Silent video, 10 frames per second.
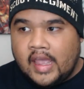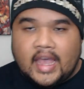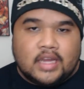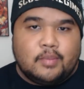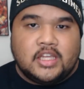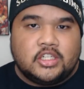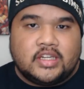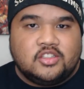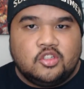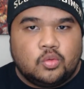Animation
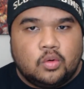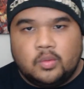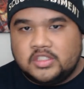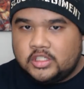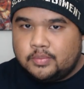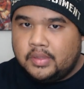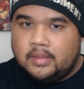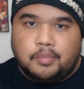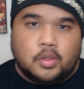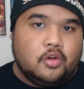as usual was just
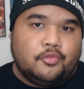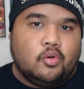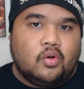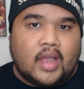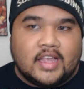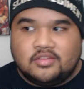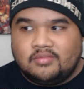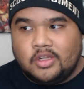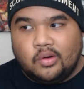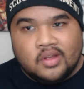plain beautiful, as,
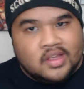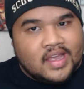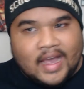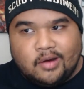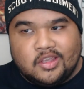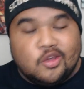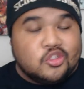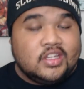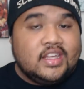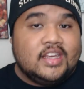you know, how it
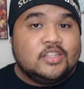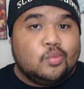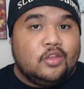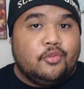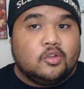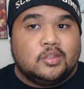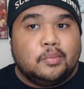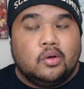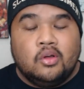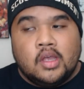usually is with
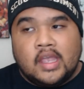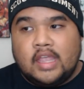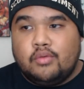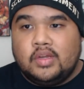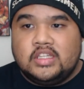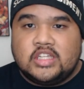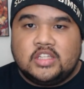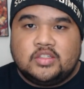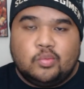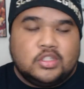Ufotable. It really
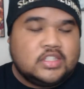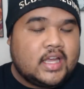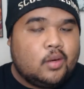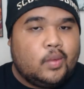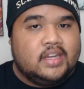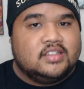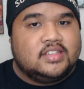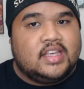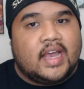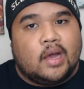just, we just gotta wait and
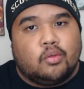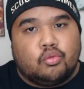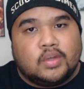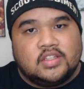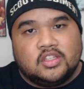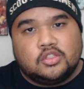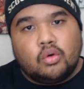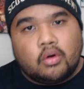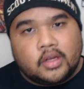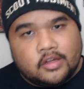see how the rest of the
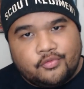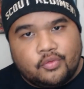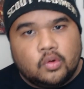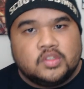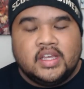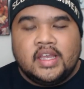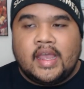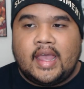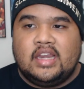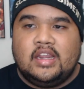story unfolds,
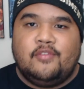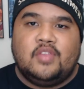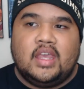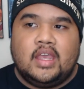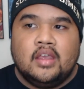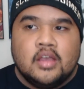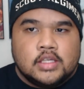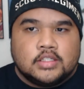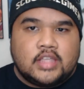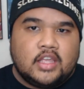and if they
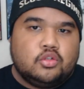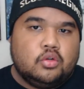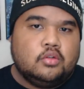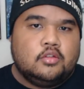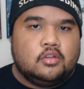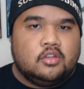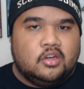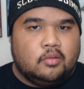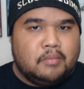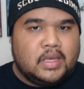stay true to, you
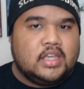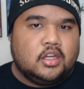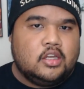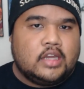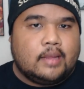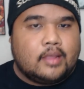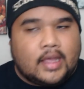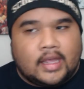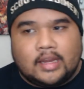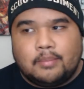know, making a good
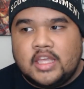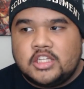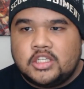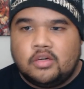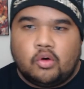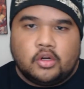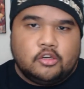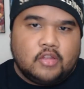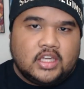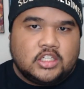adaptation, or
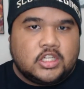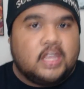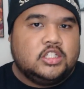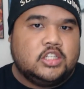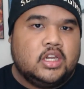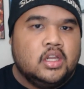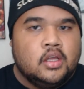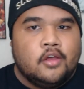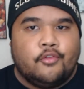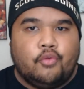do they change it
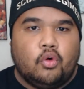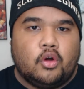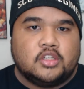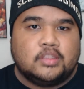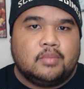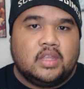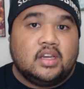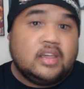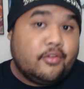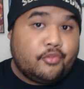for
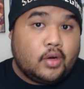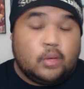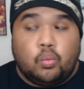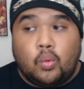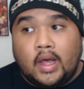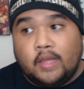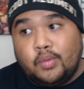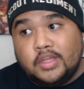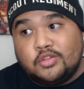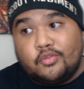something different,
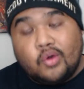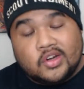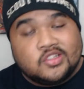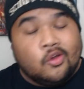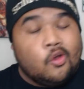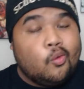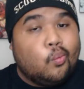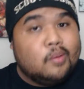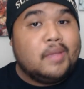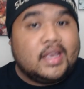which of course
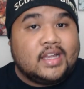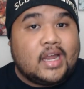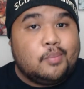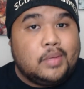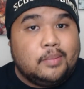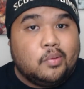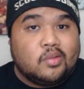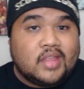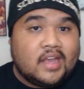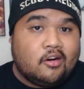will make a lot of
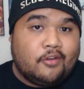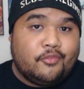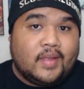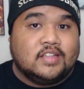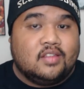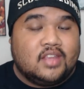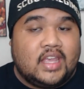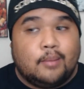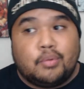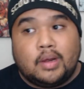people that are fans of the
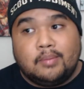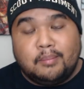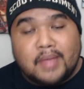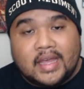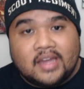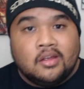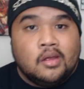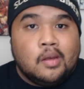game probably mad.